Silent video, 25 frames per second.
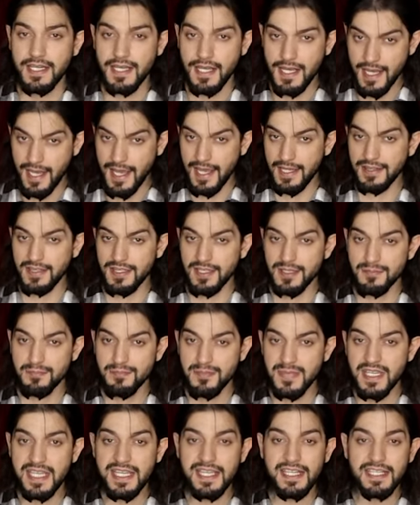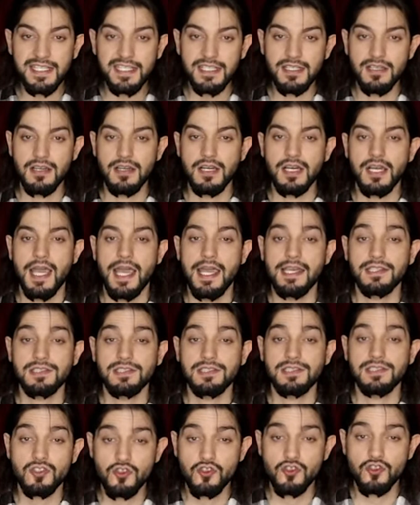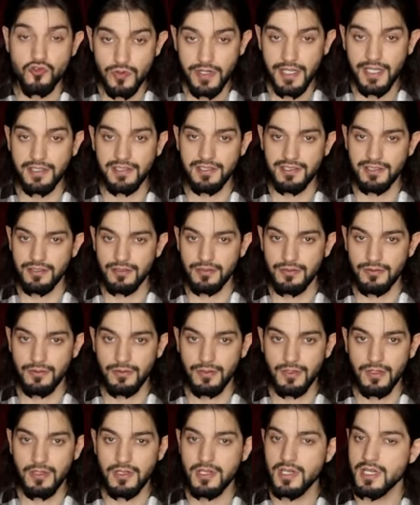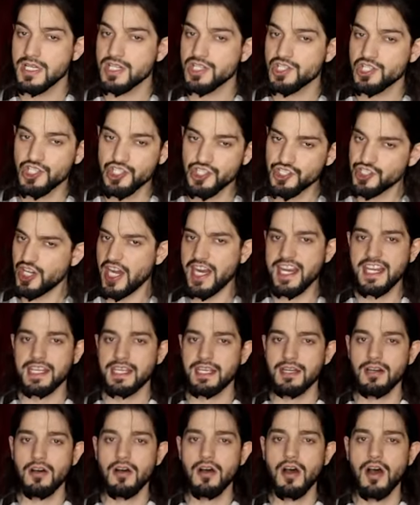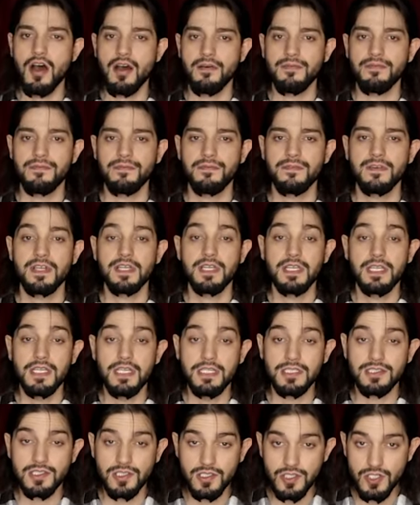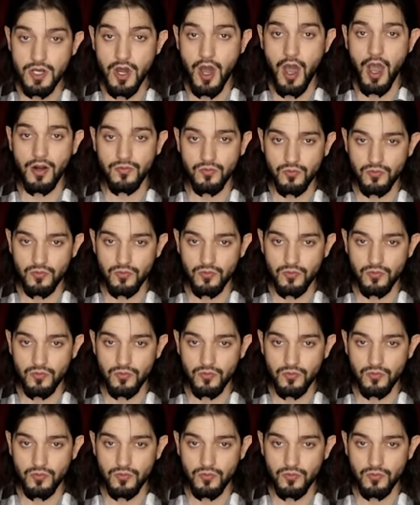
God, and dude. the media has tricked you. Shake it off. It's not